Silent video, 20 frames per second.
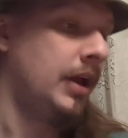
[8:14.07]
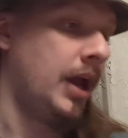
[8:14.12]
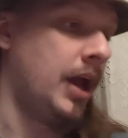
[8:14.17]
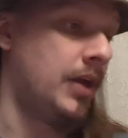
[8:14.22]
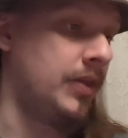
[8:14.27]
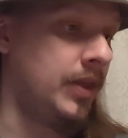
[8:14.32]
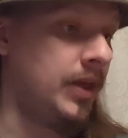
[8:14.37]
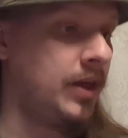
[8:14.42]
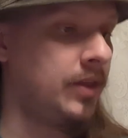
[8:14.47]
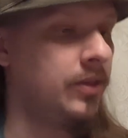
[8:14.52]

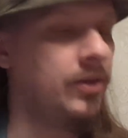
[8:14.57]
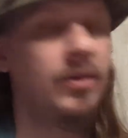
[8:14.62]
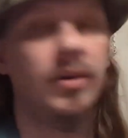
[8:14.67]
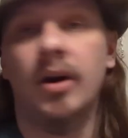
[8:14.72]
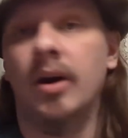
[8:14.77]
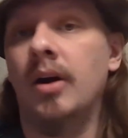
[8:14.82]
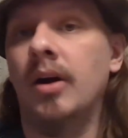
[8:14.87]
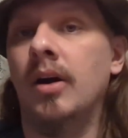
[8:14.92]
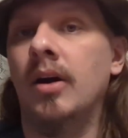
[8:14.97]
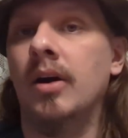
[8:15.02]
And then there
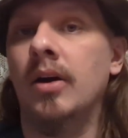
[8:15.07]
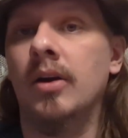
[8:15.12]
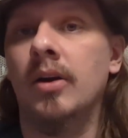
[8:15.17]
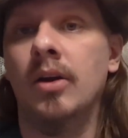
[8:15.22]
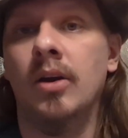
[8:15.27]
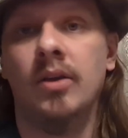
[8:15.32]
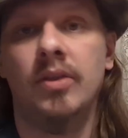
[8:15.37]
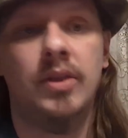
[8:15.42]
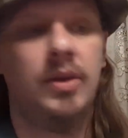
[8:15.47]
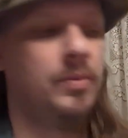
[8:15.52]

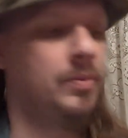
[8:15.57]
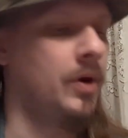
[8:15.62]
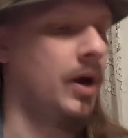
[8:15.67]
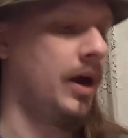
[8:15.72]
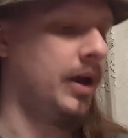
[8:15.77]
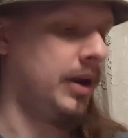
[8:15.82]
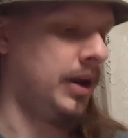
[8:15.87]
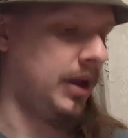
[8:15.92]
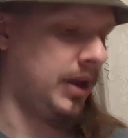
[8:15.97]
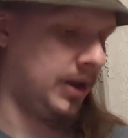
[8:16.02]
are the
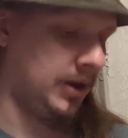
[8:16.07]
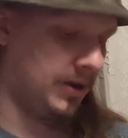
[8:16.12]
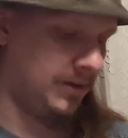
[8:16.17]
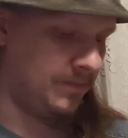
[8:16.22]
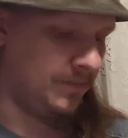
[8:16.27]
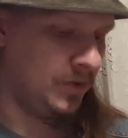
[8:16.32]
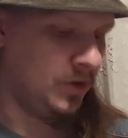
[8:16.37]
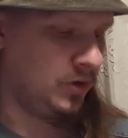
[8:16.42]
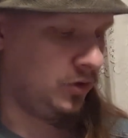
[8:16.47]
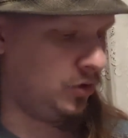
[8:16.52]

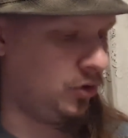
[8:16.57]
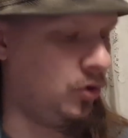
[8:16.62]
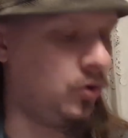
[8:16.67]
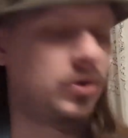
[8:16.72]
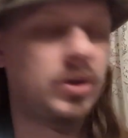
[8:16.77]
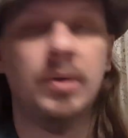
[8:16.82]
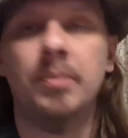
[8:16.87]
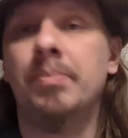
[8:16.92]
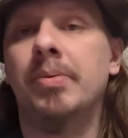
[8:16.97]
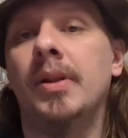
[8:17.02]
Rhydan. You
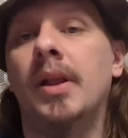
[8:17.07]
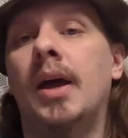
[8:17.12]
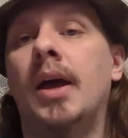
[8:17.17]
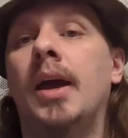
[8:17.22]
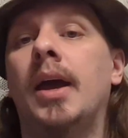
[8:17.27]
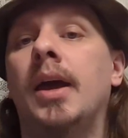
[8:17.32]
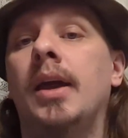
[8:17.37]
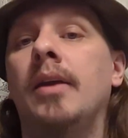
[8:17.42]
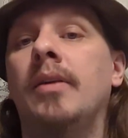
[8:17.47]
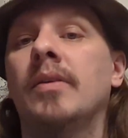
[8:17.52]
can
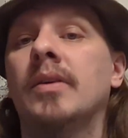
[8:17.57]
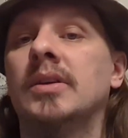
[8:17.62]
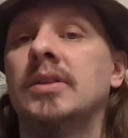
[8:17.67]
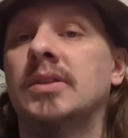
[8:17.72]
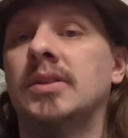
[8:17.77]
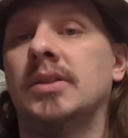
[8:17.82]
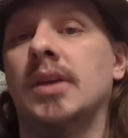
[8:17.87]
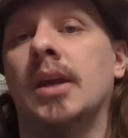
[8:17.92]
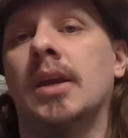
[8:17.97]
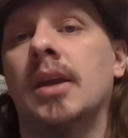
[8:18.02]
play
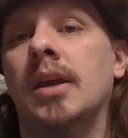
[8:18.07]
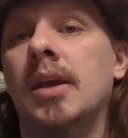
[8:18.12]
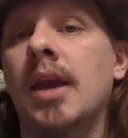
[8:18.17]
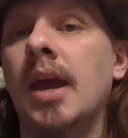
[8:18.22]
psychic